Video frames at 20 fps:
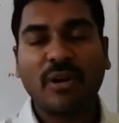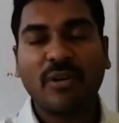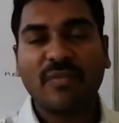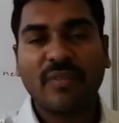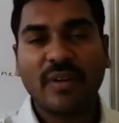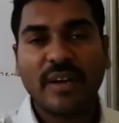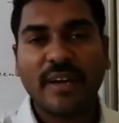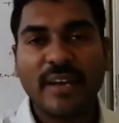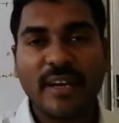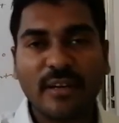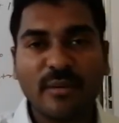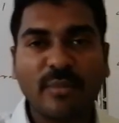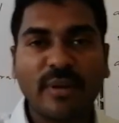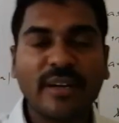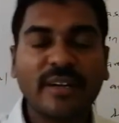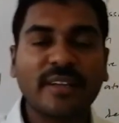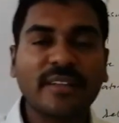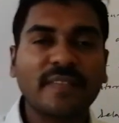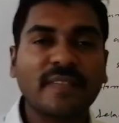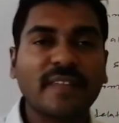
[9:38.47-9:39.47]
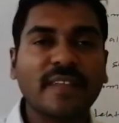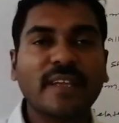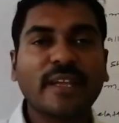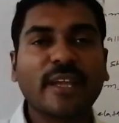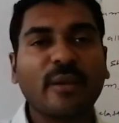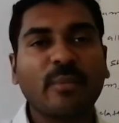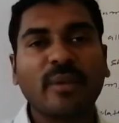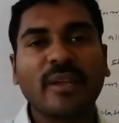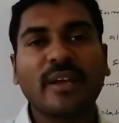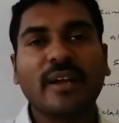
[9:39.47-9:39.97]
of an element in the
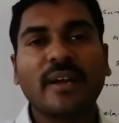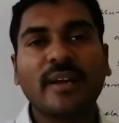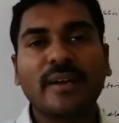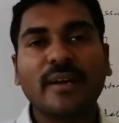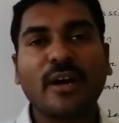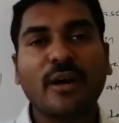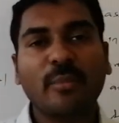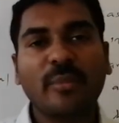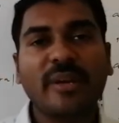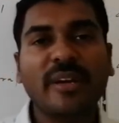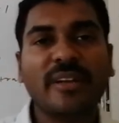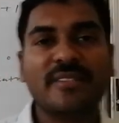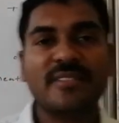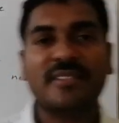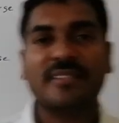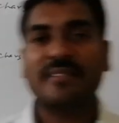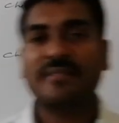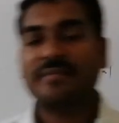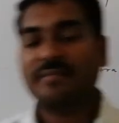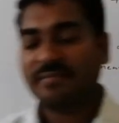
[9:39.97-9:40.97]
chemical combination.